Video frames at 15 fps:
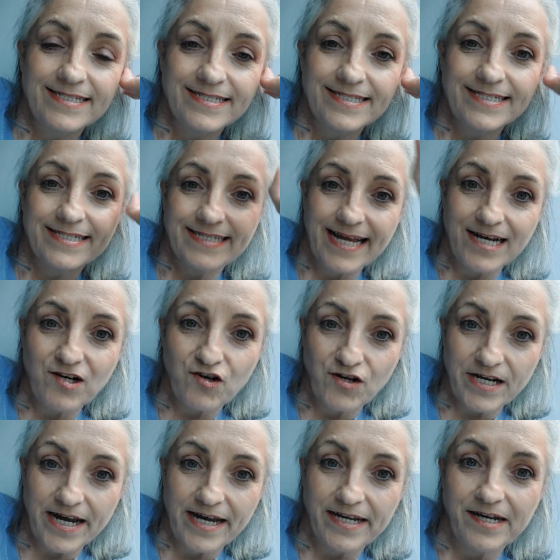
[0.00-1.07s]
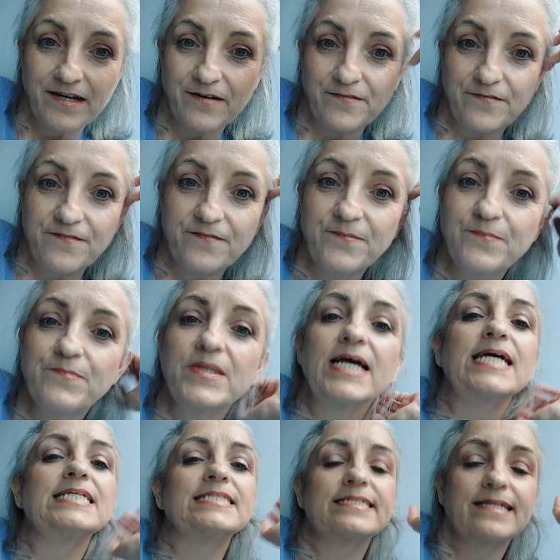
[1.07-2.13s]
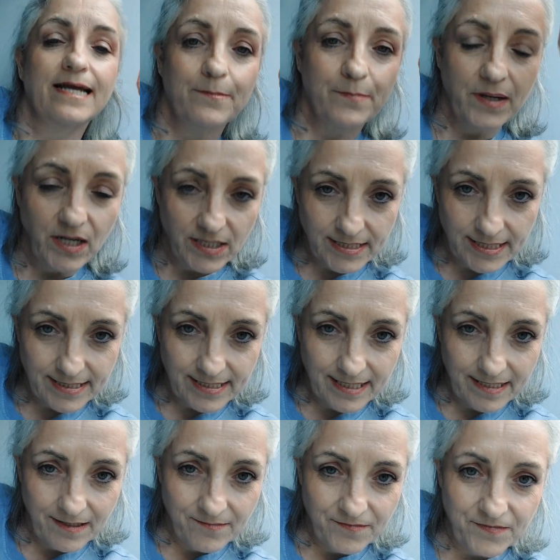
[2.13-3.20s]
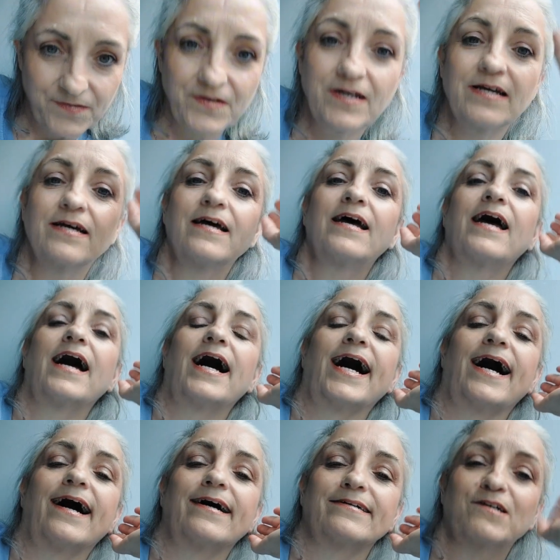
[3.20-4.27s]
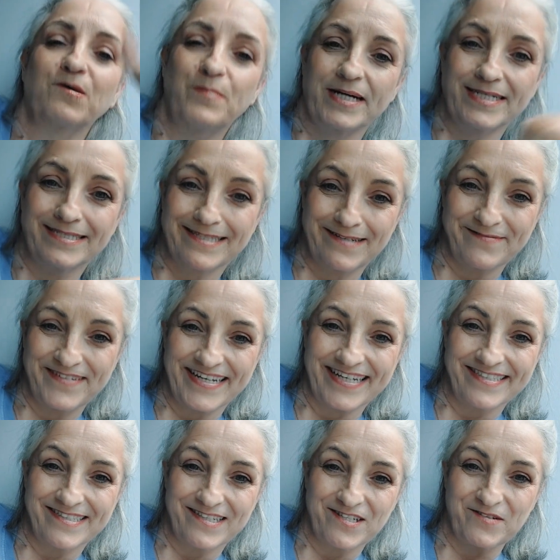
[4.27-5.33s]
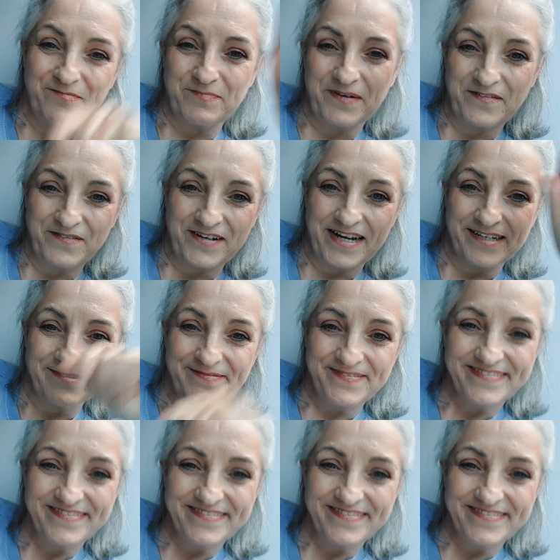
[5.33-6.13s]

Stay creative, stay positive, and come back and see me again soon. Bye for now.